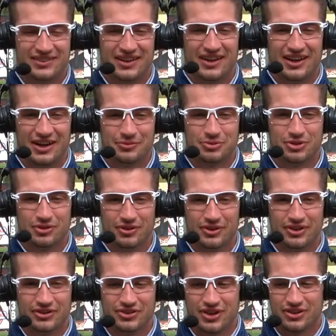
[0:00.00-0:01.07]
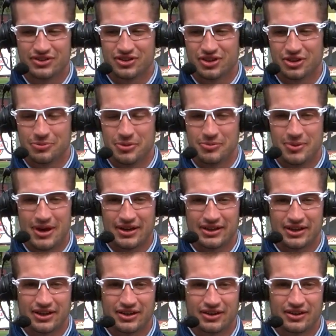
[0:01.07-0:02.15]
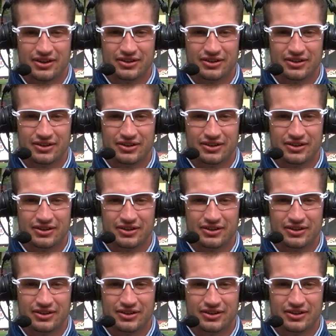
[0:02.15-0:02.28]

Yeah, absolutely. It's it's good to be back here,